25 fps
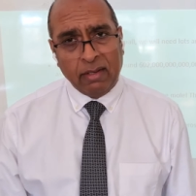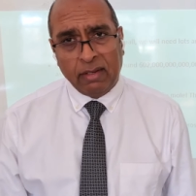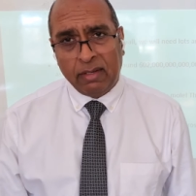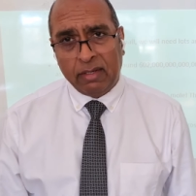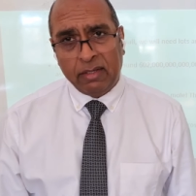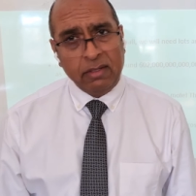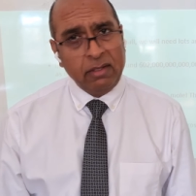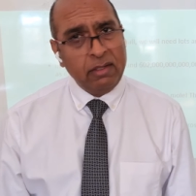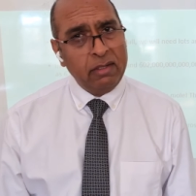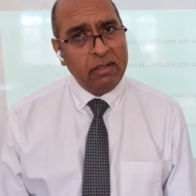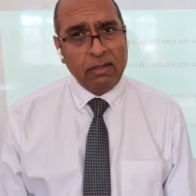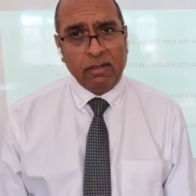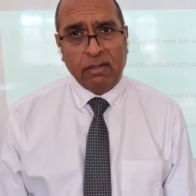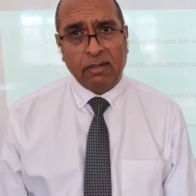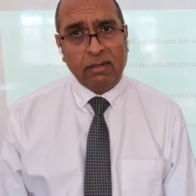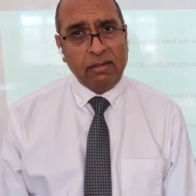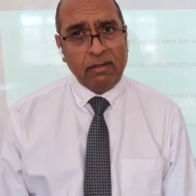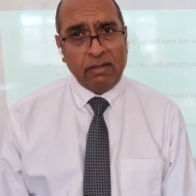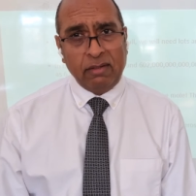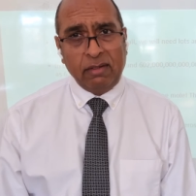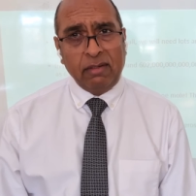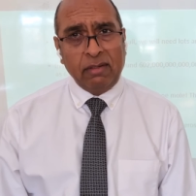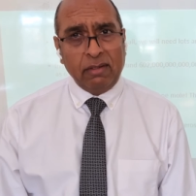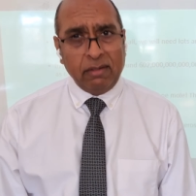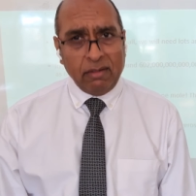
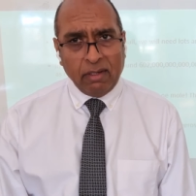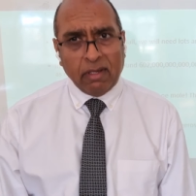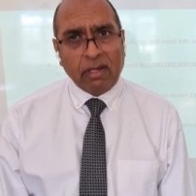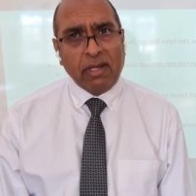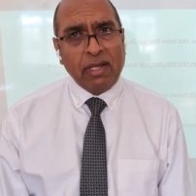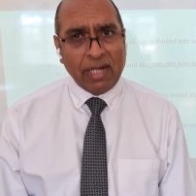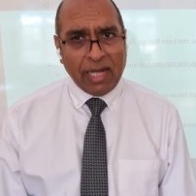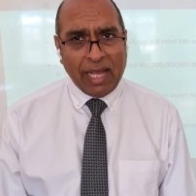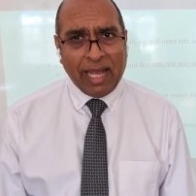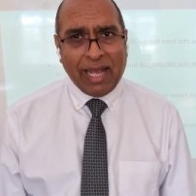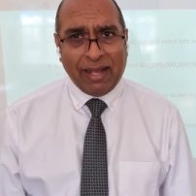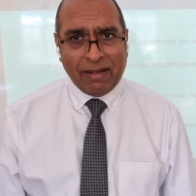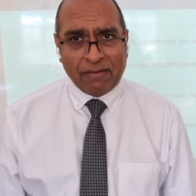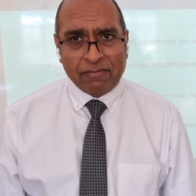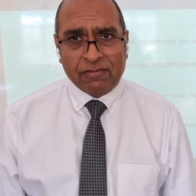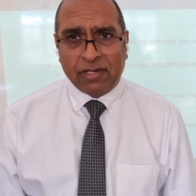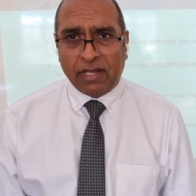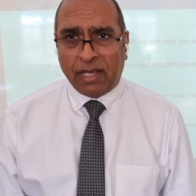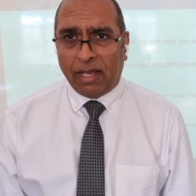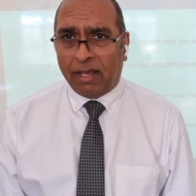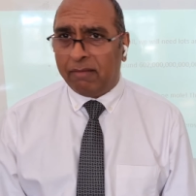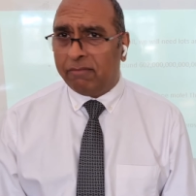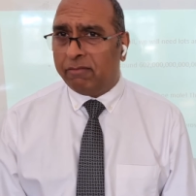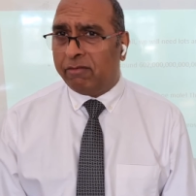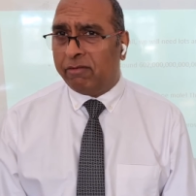you're going to
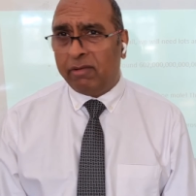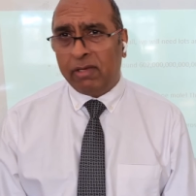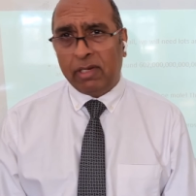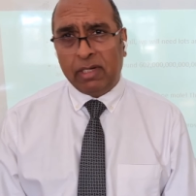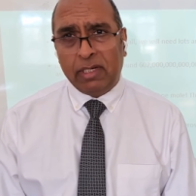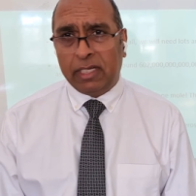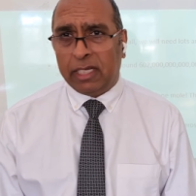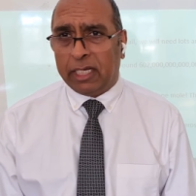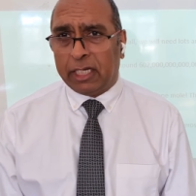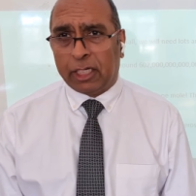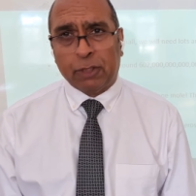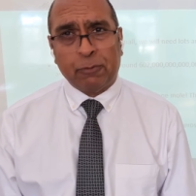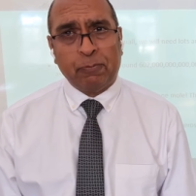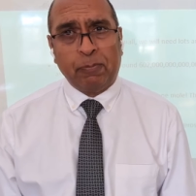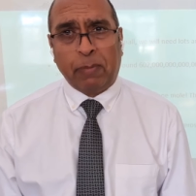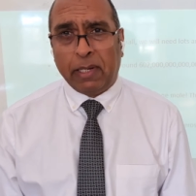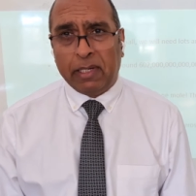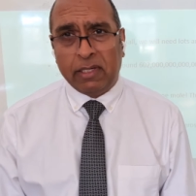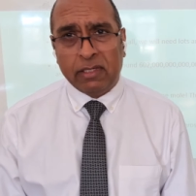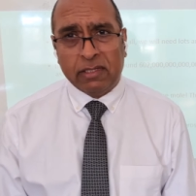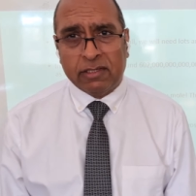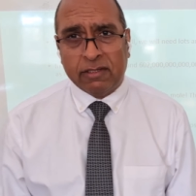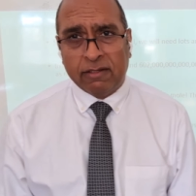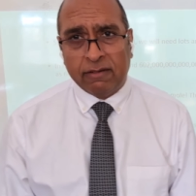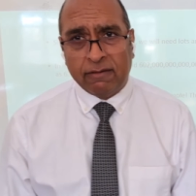have really
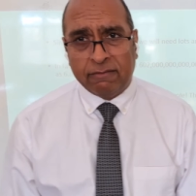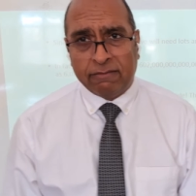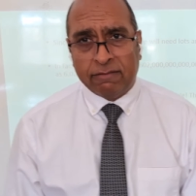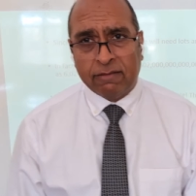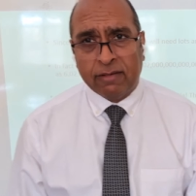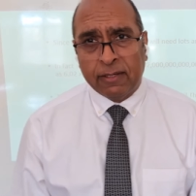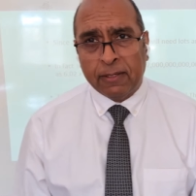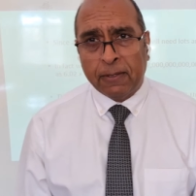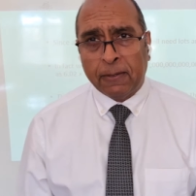expensive